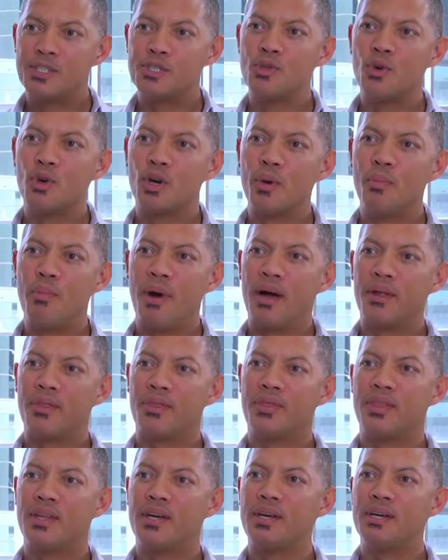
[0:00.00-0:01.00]
Let's talk
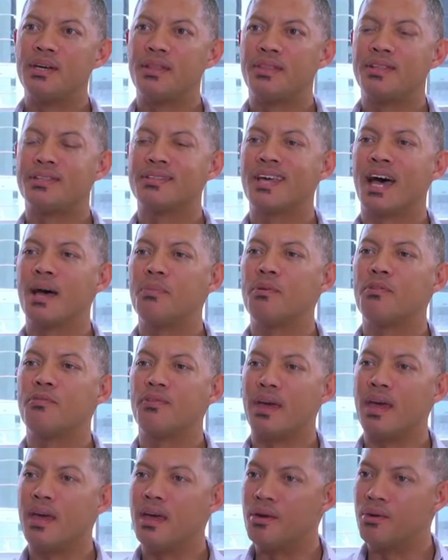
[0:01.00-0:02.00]
about the type of
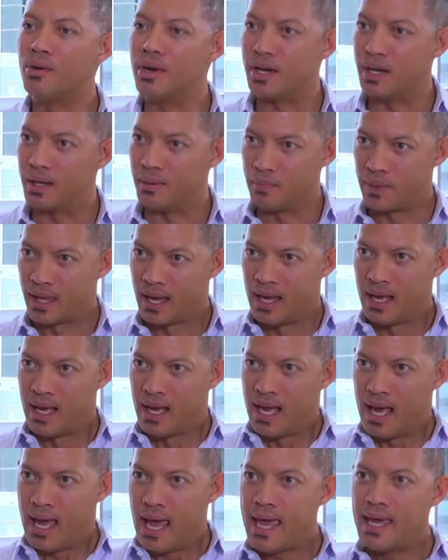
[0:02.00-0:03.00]
area.
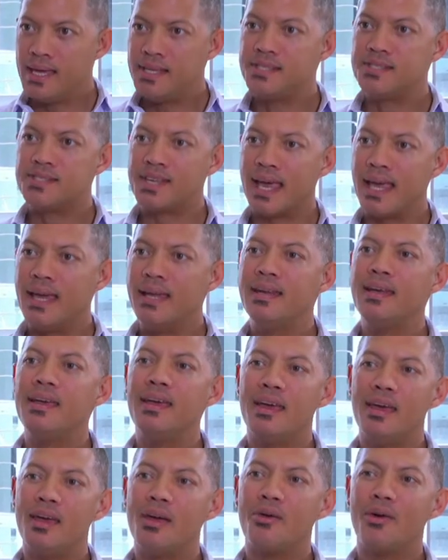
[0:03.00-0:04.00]
Is
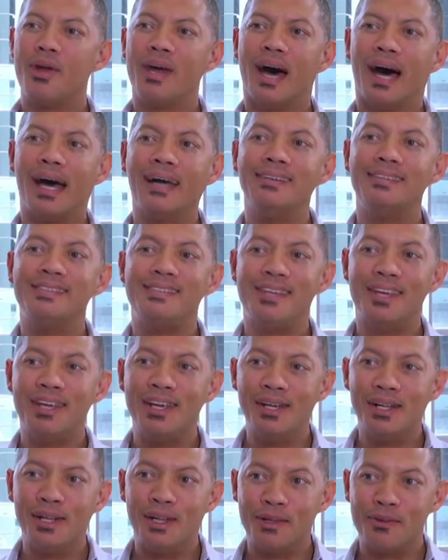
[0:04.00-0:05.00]
any area
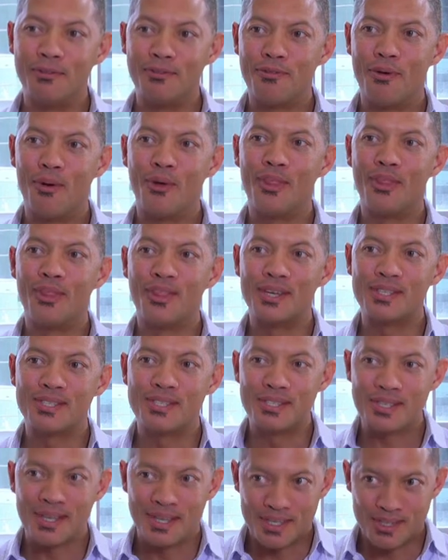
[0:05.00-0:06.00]
ideal for
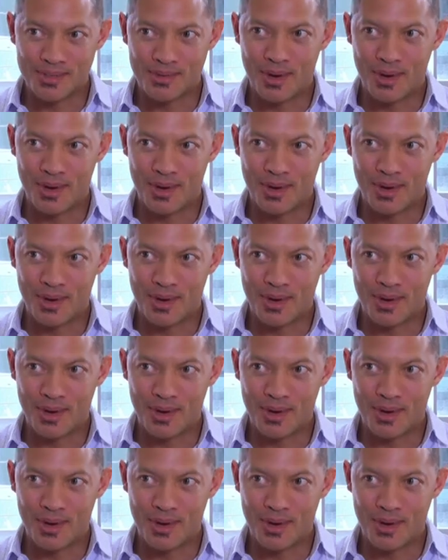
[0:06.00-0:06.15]
this